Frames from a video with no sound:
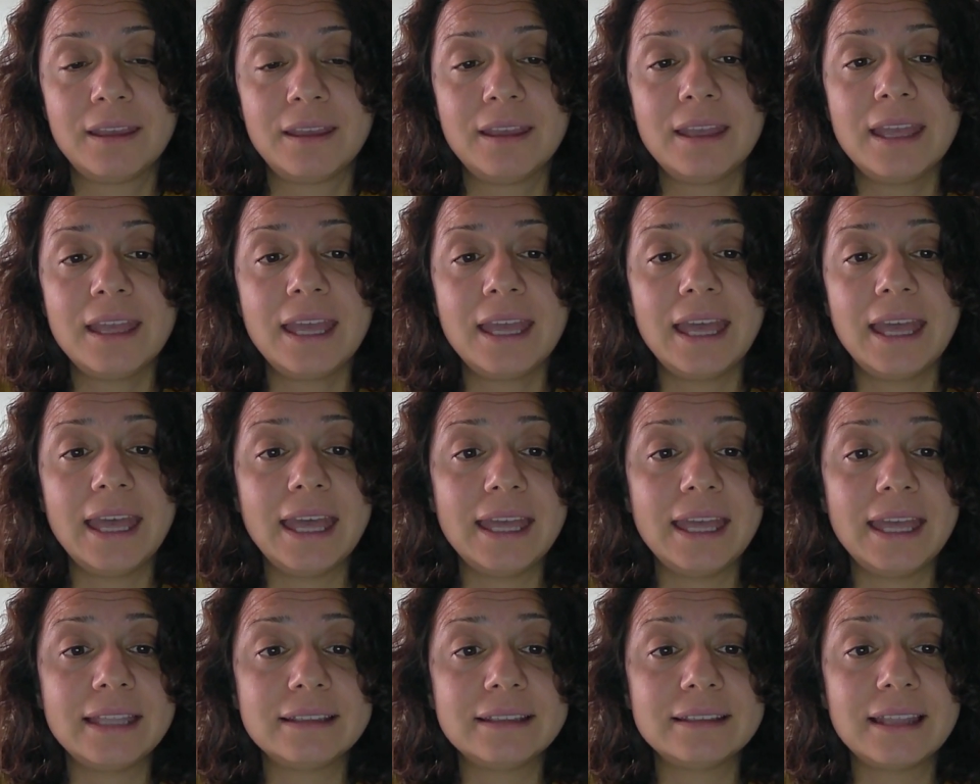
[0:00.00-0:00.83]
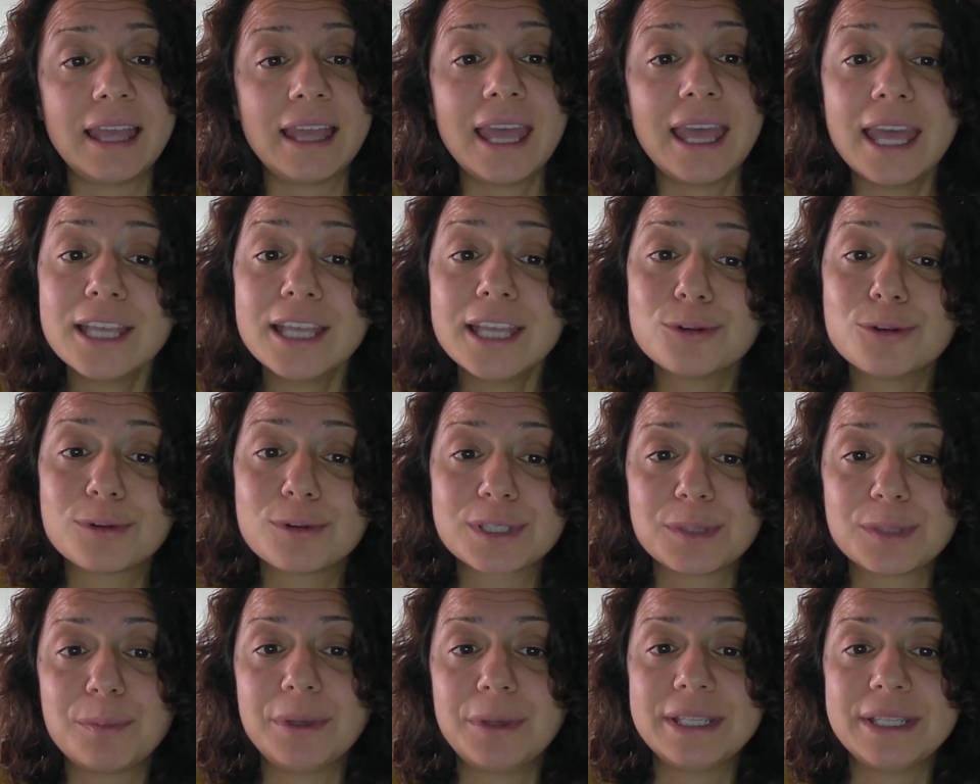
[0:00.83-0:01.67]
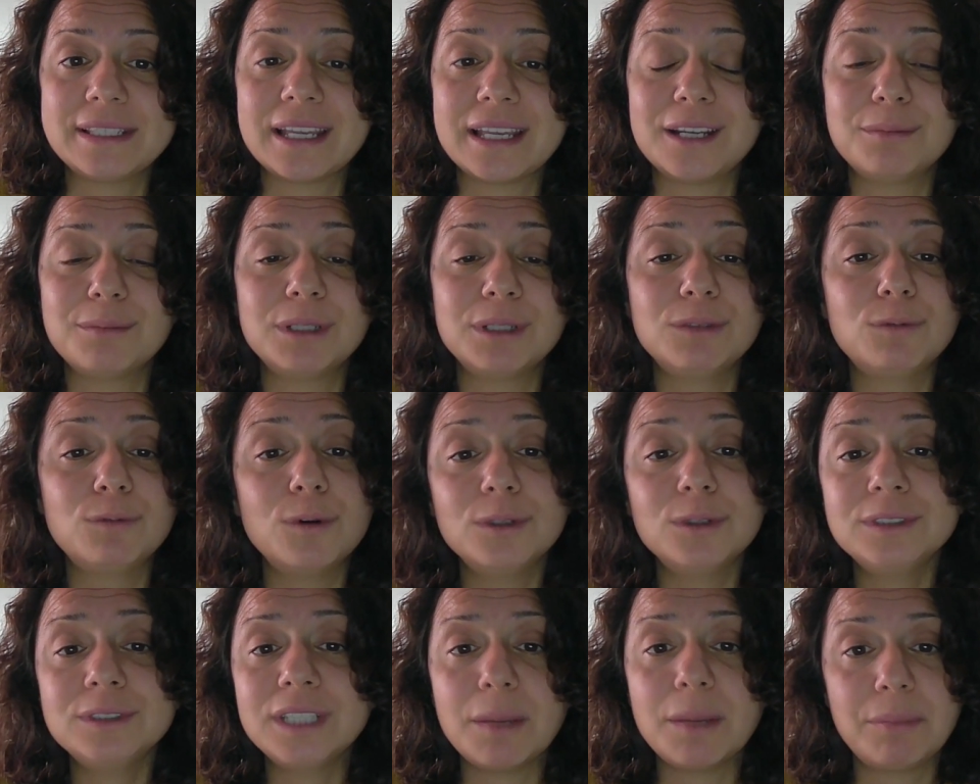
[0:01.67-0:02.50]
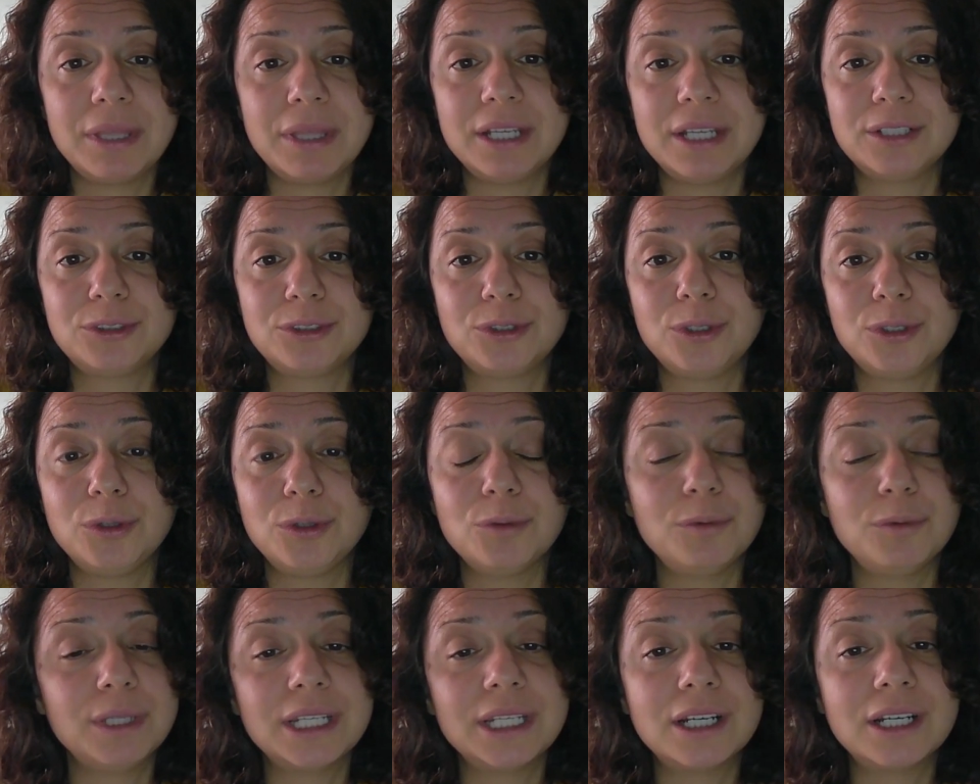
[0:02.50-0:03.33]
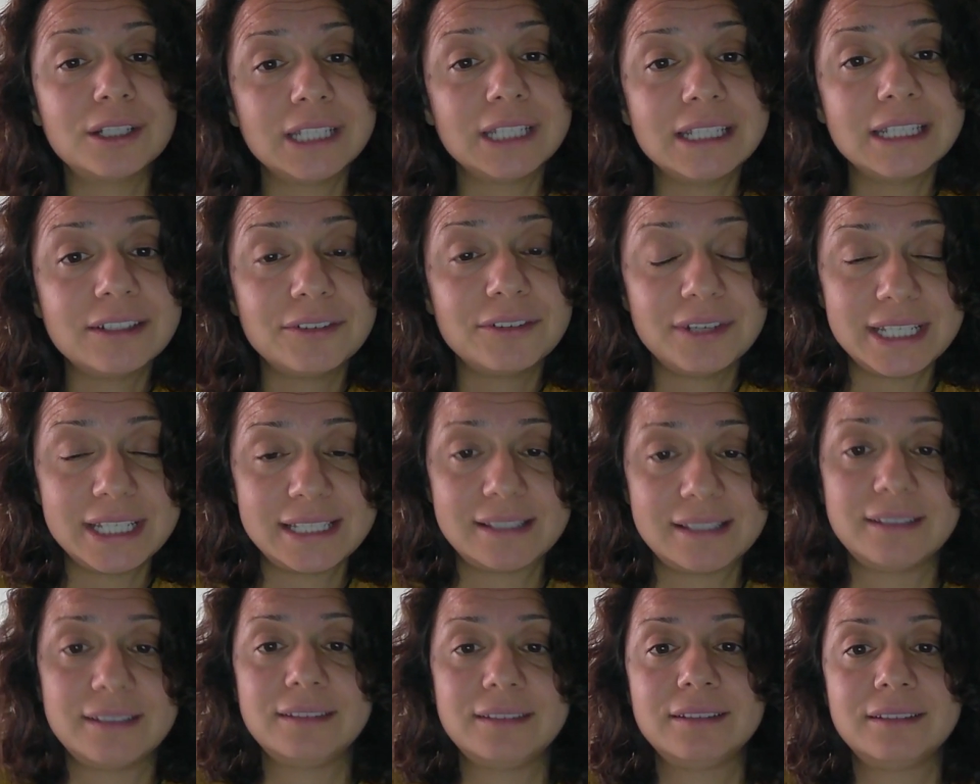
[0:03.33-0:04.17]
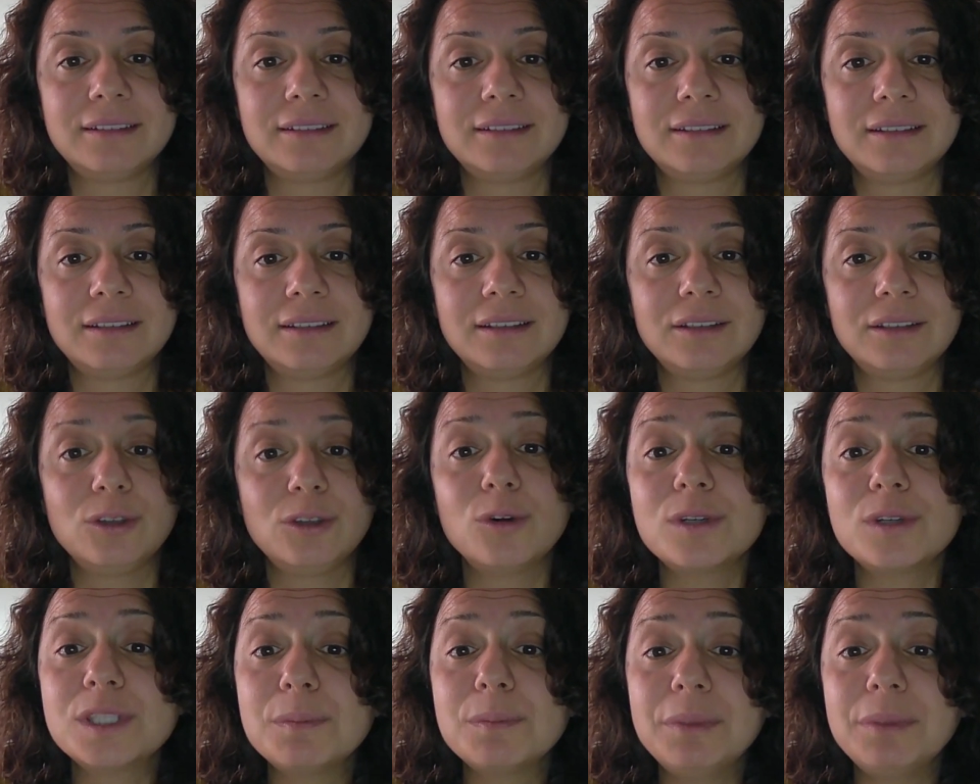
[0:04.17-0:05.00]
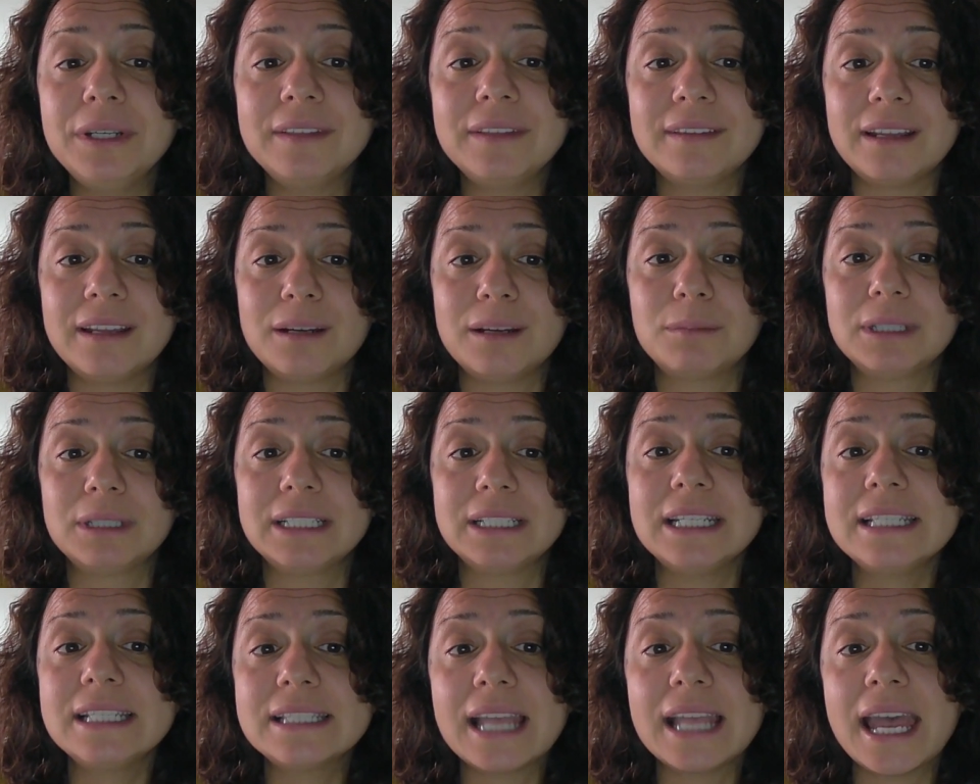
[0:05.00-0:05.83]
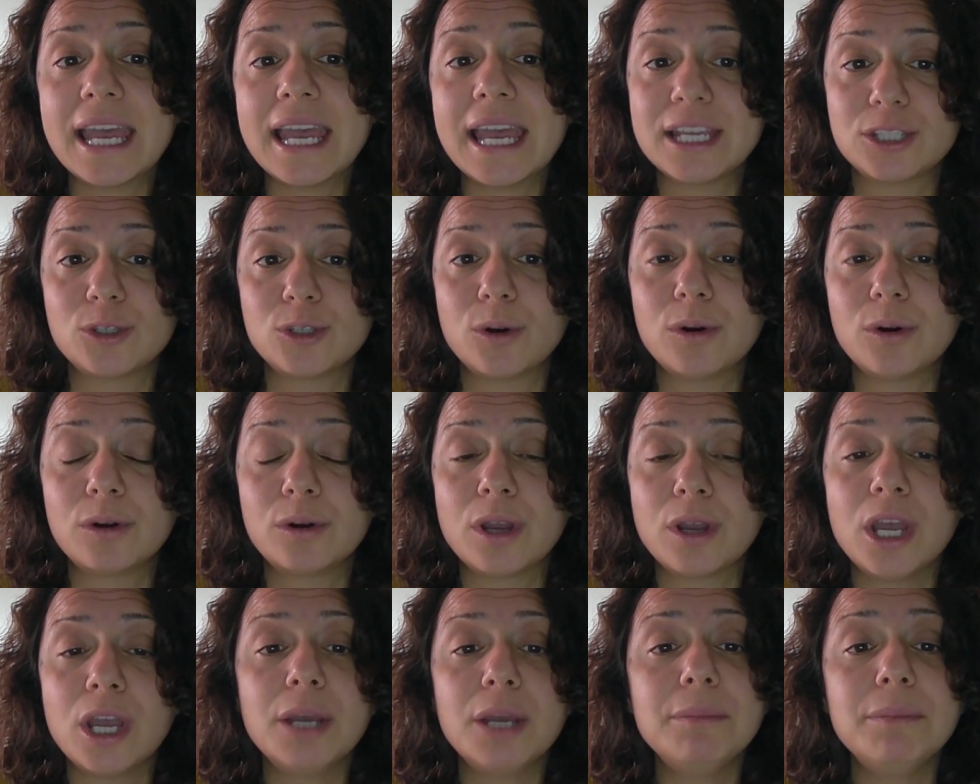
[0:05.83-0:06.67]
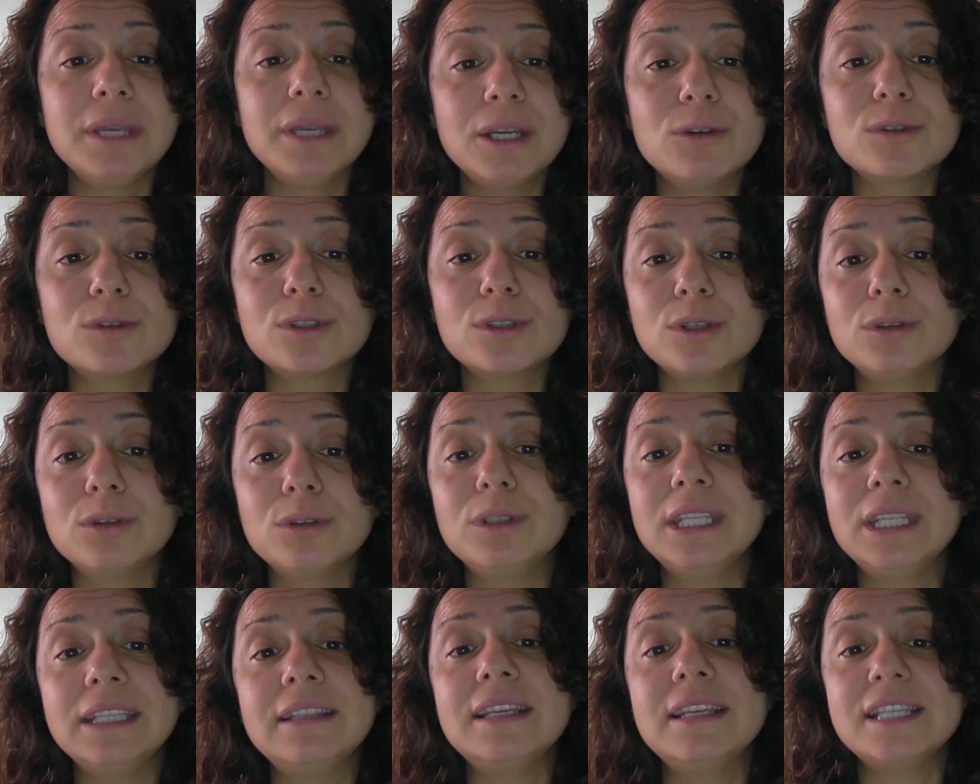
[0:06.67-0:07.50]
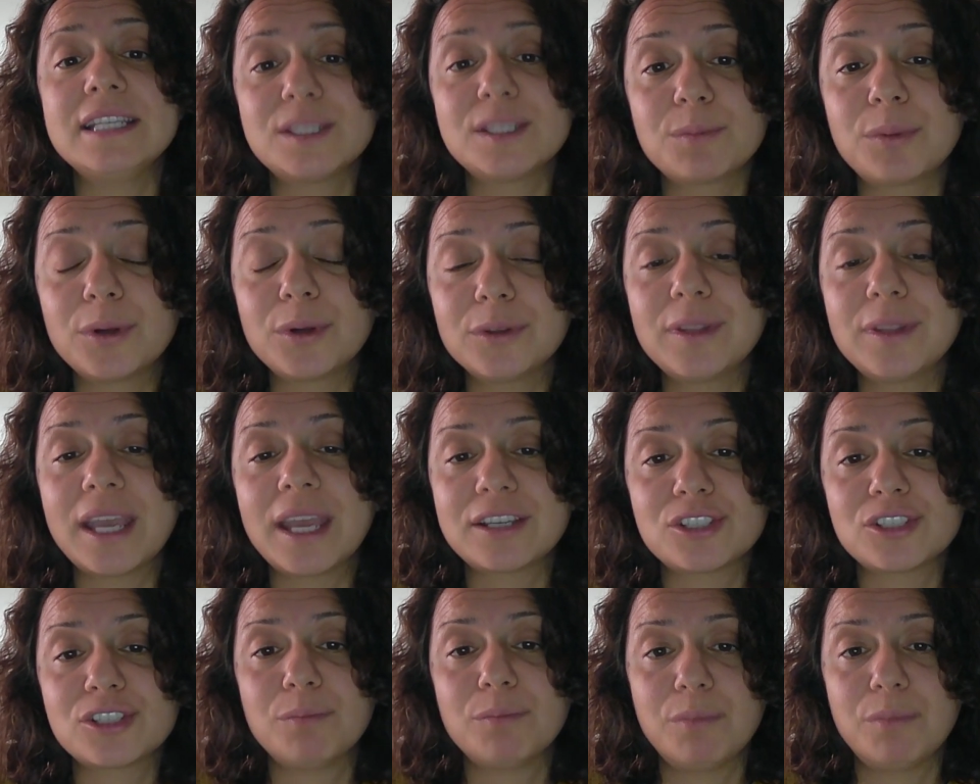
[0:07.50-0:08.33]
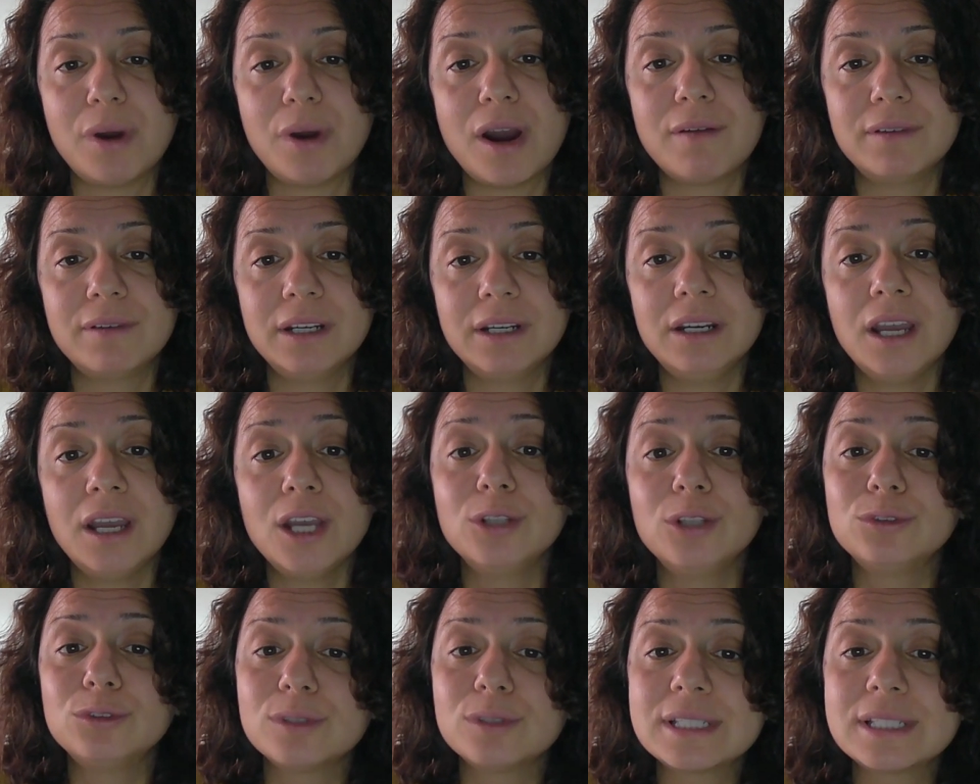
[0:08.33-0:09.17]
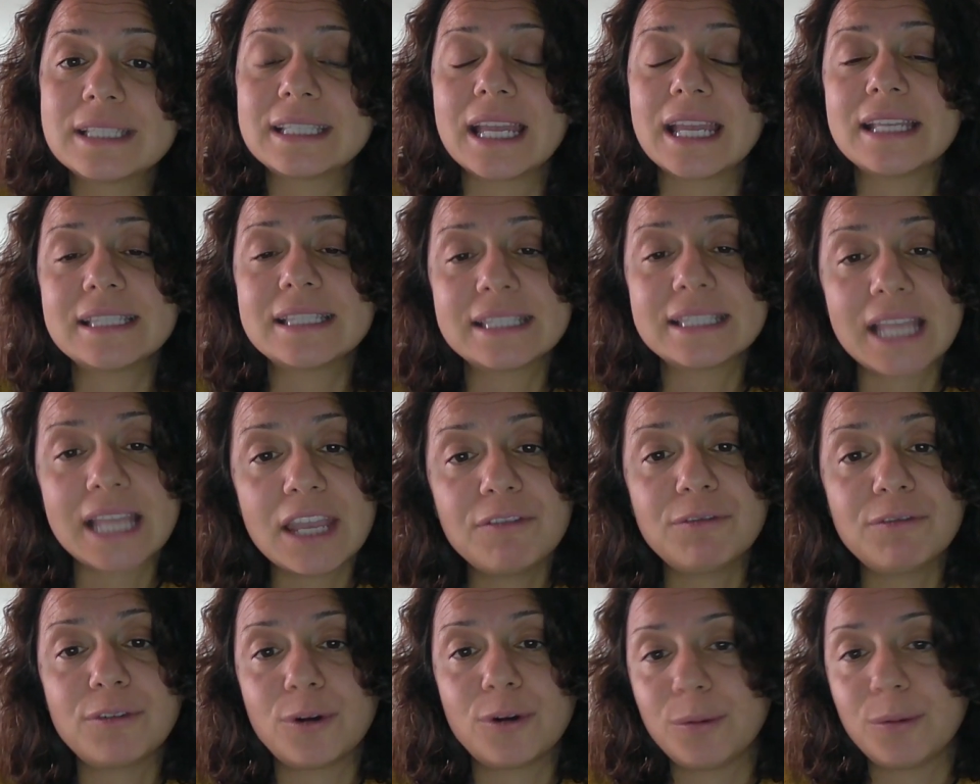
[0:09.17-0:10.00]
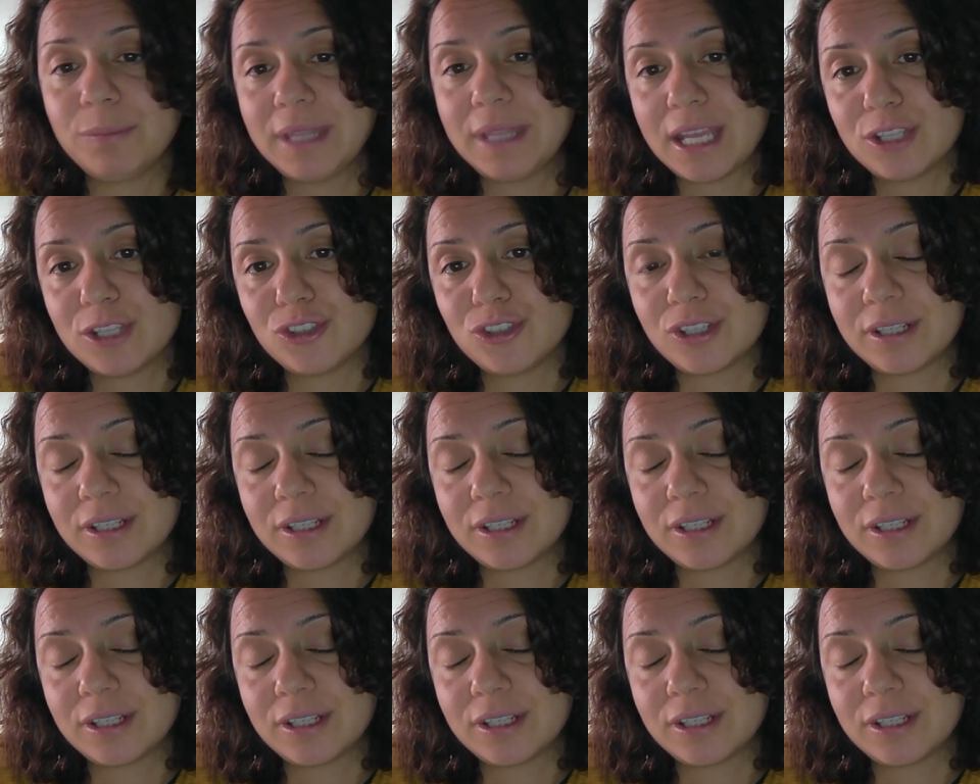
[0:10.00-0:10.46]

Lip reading: And a hedgehog spirit animal won't appear to you without any reason. Your spirit animal is a hedgehog because you need his protection power to stay safe from danger.